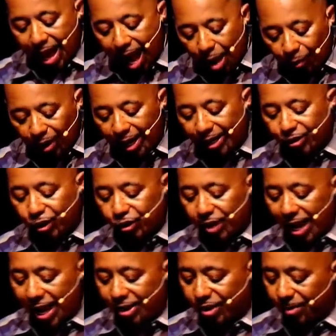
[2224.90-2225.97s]
I will
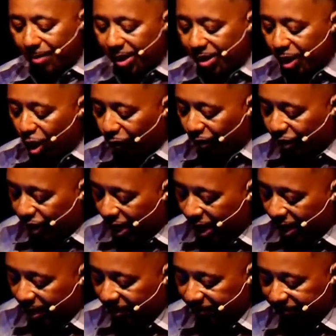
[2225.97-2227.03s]
exercise dominion over
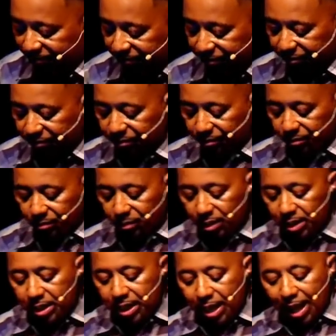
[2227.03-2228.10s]
sin.
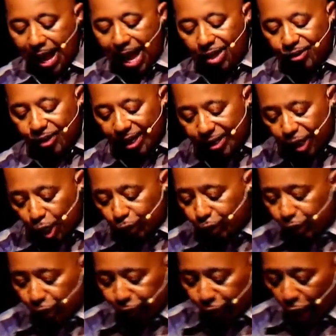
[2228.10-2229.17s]
I'll say no
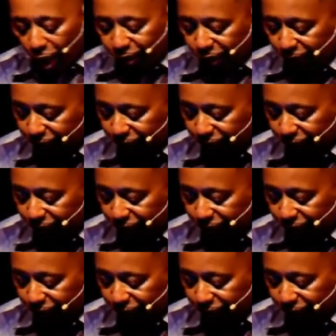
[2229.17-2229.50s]
to the thoughts